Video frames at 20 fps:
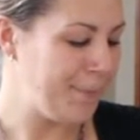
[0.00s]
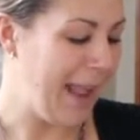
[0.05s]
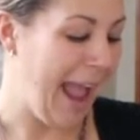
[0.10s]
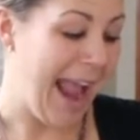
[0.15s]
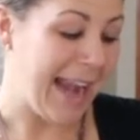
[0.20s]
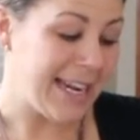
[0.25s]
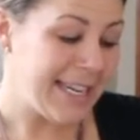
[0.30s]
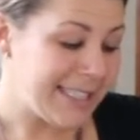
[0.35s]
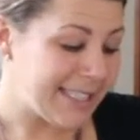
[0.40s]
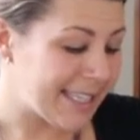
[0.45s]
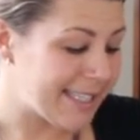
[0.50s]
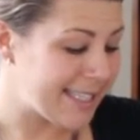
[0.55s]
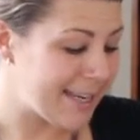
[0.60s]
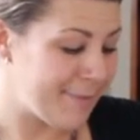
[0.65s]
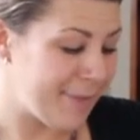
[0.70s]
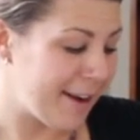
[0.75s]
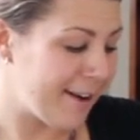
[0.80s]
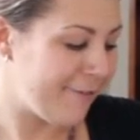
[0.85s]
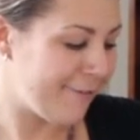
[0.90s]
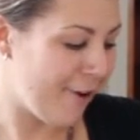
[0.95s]
Any system
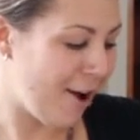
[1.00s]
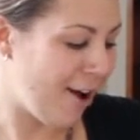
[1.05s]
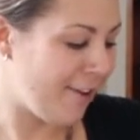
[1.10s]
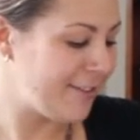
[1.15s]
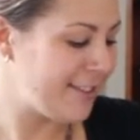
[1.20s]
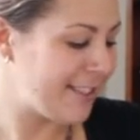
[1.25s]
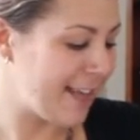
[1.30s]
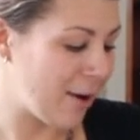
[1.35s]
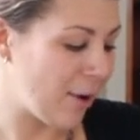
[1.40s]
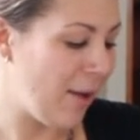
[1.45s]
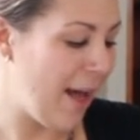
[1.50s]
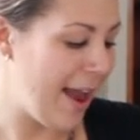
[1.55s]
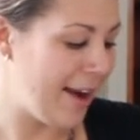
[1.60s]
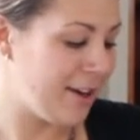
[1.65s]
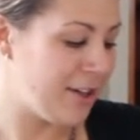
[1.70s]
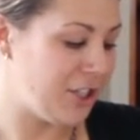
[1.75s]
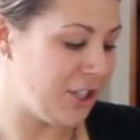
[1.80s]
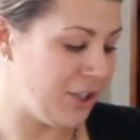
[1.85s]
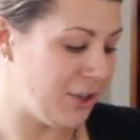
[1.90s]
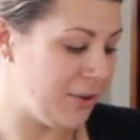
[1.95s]
that involves subtle
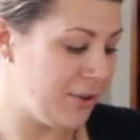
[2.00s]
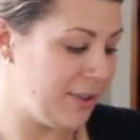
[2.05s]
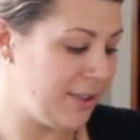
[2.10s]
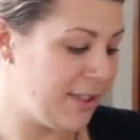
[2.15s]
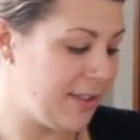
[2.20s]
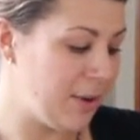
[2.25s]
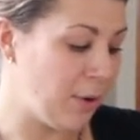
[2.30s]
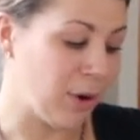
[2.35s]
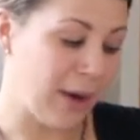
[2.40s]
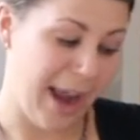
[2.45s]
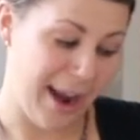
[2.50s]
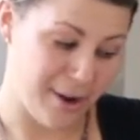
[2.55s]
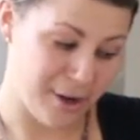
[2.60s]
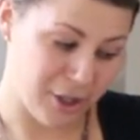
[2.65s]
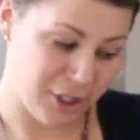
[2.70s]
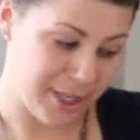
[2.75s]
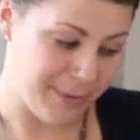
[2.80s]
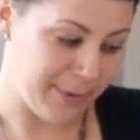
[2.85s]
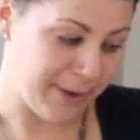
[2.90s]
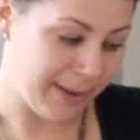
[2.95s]
energy use or
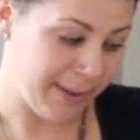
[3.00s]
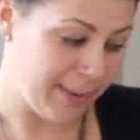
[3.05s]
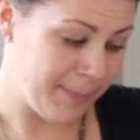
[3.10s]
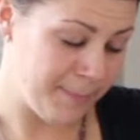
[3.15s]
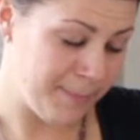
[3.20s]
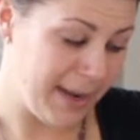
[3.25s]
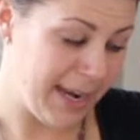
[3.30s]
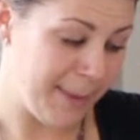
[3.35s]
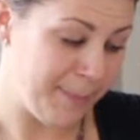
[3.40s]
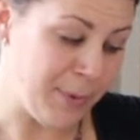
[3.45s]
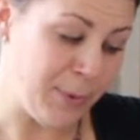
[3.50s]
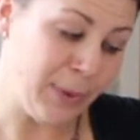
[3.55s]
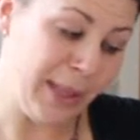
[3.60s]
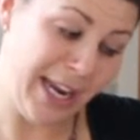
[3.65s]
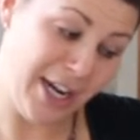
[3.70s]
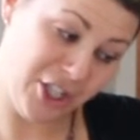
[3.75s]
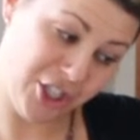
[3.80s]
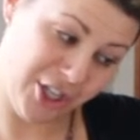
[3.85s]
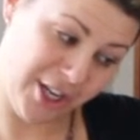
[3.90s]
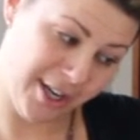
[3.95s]
energy
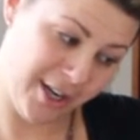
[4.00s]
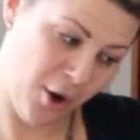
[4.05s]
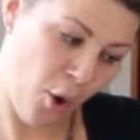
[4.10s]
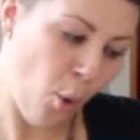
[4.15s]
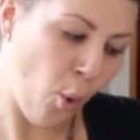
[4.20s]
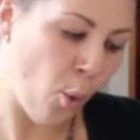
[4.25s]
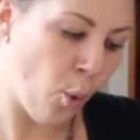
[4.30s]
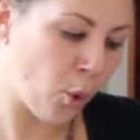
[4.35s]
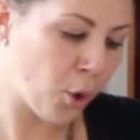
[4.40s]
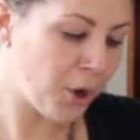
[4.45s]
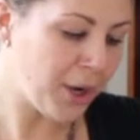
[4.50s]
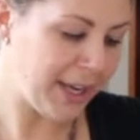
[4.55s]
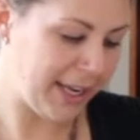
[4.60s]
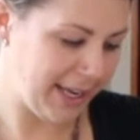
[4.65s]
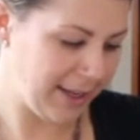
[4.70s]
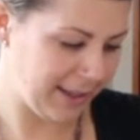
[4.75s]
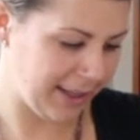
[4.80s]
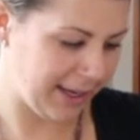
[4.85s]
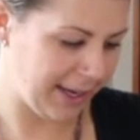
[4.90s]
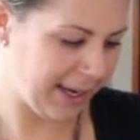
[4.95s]
manipulation or
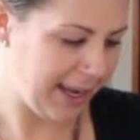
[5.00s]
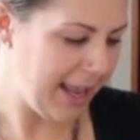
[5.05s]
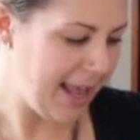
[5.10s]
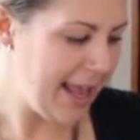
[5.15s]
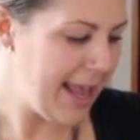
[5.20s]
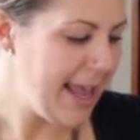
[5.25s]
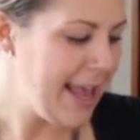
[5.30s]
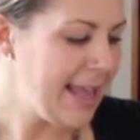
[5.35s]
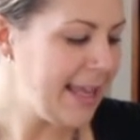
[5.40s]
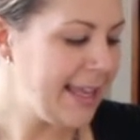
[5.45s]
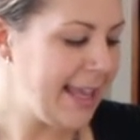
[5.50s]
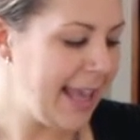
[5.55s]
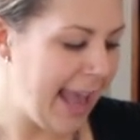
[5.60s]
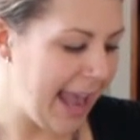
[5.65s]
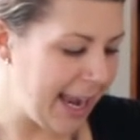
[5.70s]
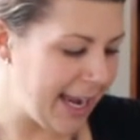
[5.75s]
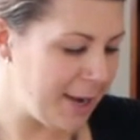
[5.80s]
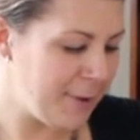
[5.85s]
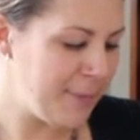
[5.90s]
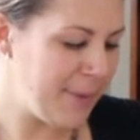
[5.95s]
healing
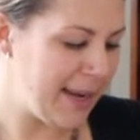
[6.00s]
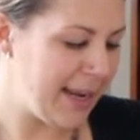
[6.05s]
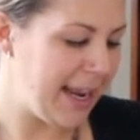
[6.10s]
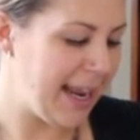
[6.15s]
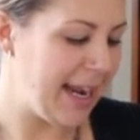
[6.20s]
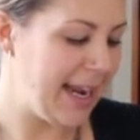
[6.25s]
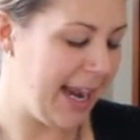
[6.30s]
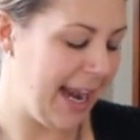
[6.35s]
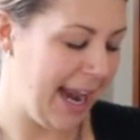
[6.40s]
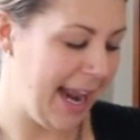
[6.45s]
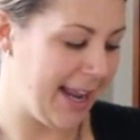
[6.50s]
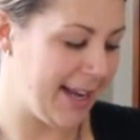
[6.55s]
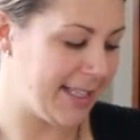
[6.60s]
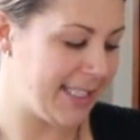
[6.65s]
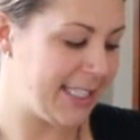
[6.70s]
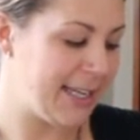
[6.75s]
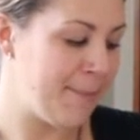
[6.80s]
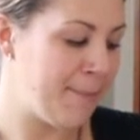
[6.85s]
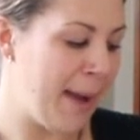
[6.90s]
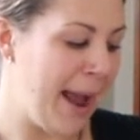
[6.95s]
can be
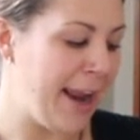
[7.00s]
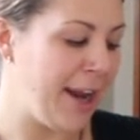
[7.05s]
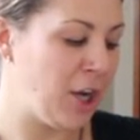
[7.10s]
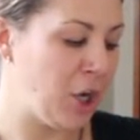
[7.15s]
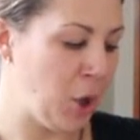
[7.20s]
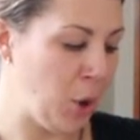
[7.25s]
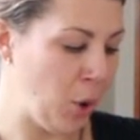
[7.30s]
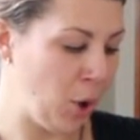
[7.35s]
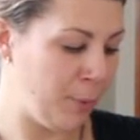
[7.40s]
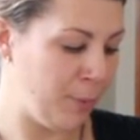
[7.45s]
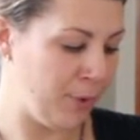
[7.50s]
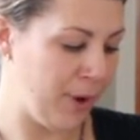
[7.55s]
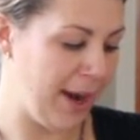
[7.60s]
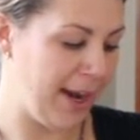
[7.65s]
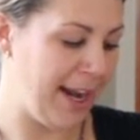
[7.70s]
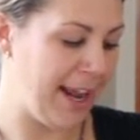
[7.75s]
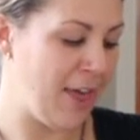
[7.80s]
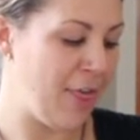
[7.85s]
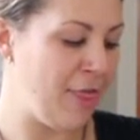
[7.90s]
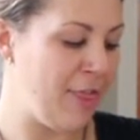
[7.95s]
enhanced by
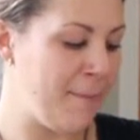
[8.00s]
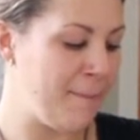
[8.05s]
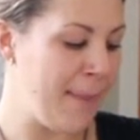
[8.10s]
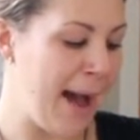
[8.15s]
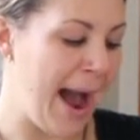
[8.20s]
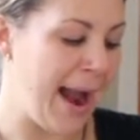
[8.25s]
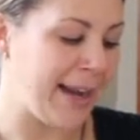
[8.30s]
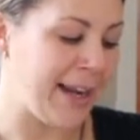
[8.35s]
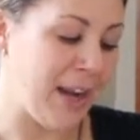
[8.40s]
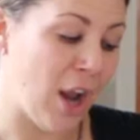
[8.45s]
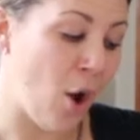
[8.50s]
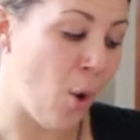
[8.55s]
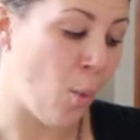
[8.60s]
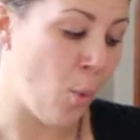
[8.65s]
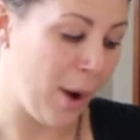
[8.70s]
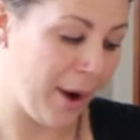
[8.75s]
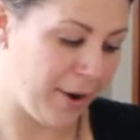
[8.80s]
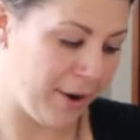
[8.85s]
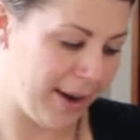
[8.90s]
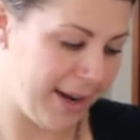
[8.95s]
incorporating the body
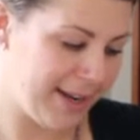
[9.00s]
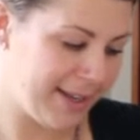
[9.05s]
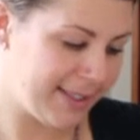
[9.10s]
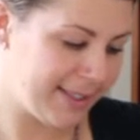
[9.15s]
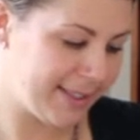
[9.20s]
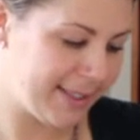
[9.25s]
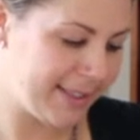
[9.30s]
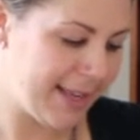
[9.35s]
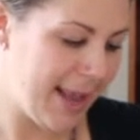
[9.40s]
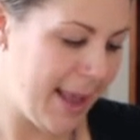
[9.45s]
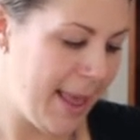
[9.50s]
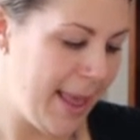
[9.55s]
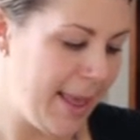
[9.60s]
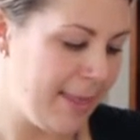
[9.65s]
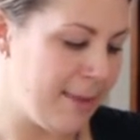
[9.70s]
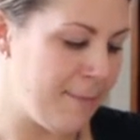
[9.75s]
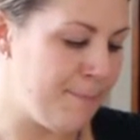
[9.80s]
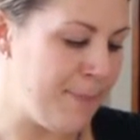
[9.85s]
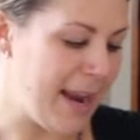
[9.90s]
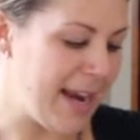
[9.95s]
awareness,
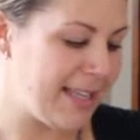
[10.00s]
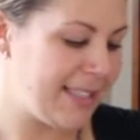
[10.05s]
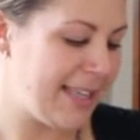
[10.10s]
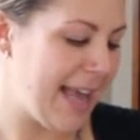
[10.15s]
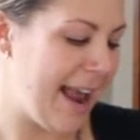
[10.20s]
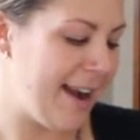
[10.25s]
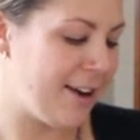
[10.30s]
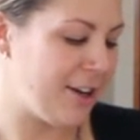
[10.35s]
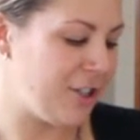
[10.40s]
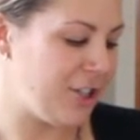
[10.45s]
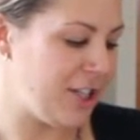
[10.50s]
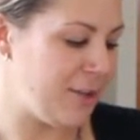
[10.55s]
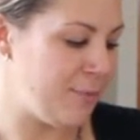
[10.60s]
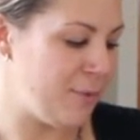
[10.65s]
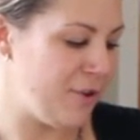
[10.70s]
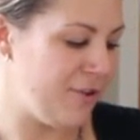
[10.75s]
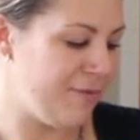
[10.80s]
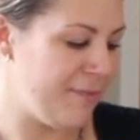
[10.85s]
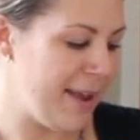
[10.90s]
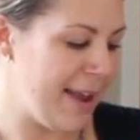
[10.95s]
the based energy
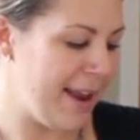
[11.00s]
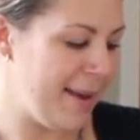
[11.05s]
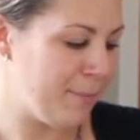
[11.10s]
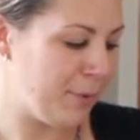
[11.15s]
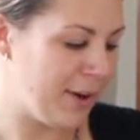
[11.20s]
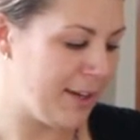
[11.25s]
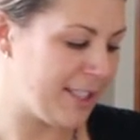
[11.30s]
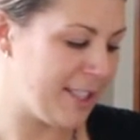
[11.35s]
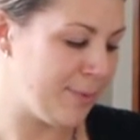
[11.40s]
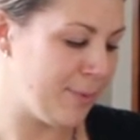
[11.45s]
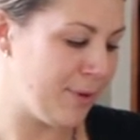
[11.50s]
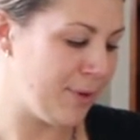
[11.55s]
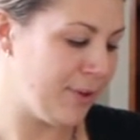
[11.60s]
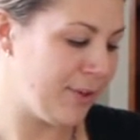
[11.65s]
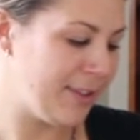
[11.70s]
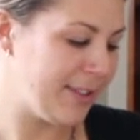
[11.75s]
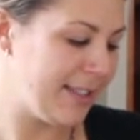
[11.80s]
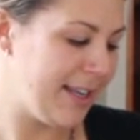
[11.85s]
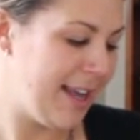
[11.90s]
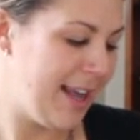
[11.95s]
movement
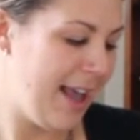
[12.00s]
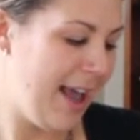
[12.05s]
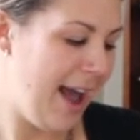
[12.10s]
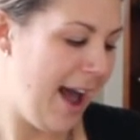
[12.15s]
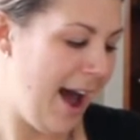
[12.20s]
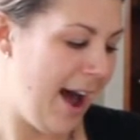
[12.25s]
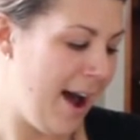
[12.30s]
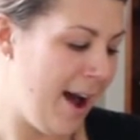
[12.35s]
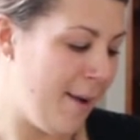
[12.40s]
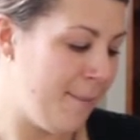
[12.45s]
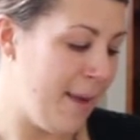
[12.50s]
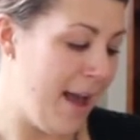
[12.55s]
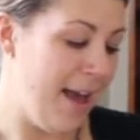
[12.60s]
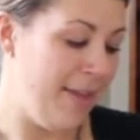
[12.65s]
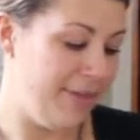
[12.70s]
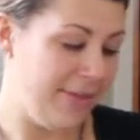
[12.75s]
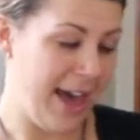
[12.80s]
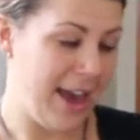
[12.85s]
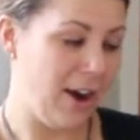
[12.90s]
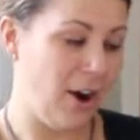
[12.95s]
principles
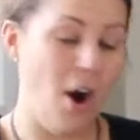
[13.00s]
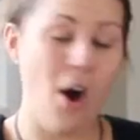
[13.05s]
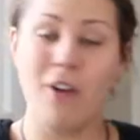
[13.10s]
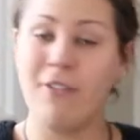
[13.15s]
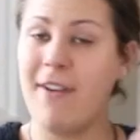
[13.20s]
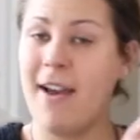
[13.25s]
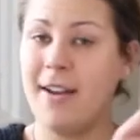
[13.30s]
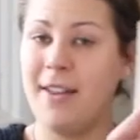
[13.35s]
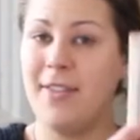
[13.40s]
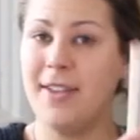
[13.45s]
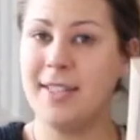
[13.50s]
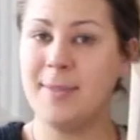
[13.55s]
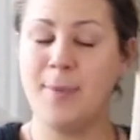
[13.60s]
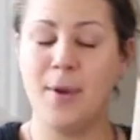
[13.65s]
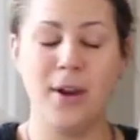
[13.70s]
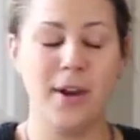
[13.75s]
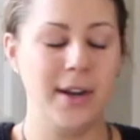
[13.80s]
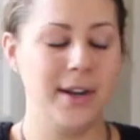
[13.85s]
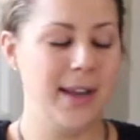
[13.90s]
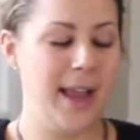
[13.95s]
that are all found in this
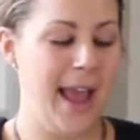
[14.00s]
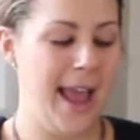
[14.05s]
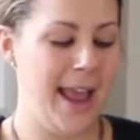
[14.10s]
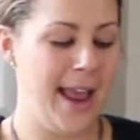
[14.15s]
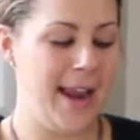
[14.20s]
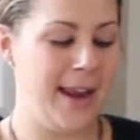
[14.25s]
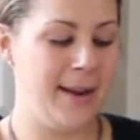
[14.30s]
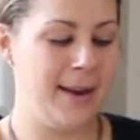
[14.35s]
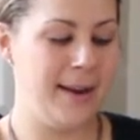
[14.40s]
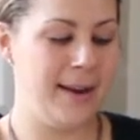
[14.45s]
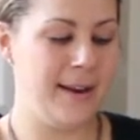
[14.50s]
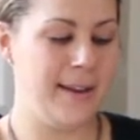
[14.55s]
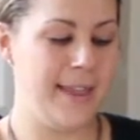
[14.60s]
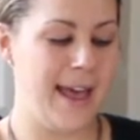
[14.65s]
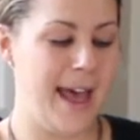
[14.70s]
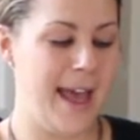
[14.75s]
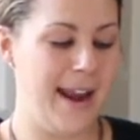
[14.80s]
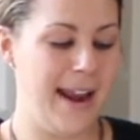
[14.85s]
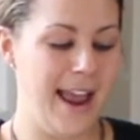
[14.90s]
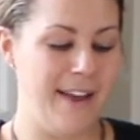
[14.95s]
book and
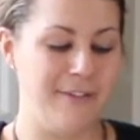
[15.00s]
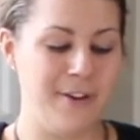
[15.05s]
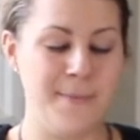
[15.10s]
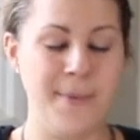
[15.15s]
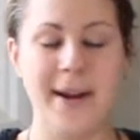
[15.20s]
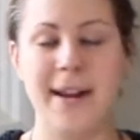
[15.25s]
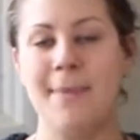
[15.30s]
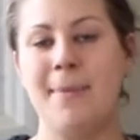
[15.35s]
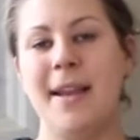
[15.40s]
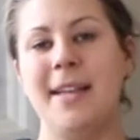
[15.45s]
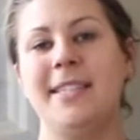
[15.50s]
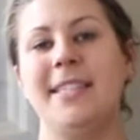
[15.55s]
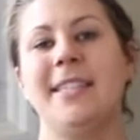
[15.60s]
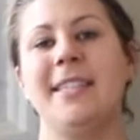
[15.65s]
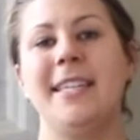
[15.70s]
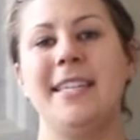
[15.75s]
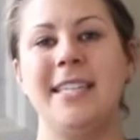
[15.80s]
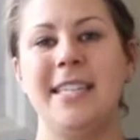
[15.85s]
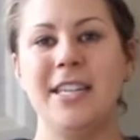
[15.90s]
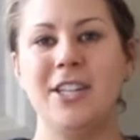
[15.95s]
that everybody
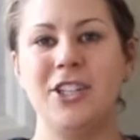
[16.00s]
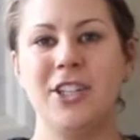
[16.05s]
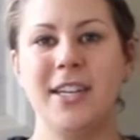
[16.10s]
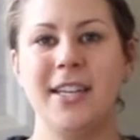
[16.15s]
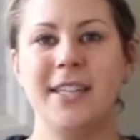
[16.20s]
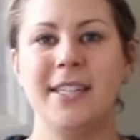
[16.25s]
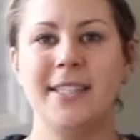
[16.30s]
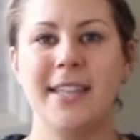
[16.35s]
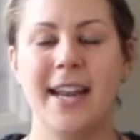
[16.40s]
basically teaches.